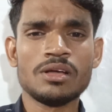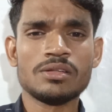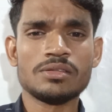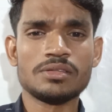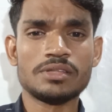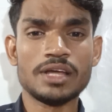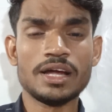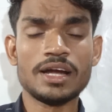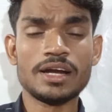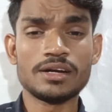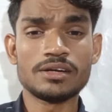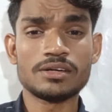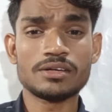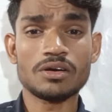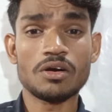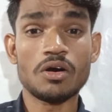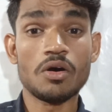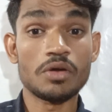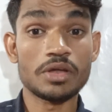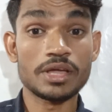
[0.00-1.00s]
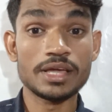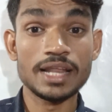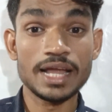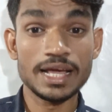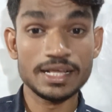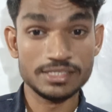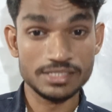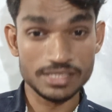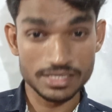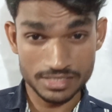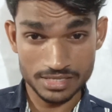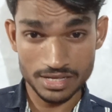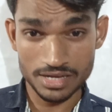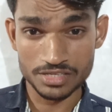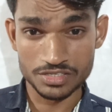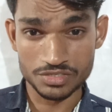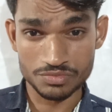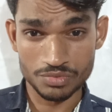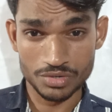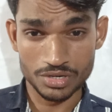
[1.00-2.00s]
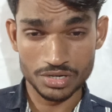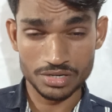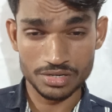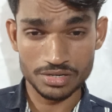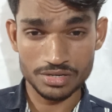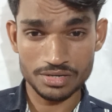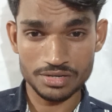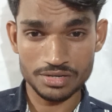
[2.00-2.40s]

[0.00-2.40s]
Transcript: that organization is what.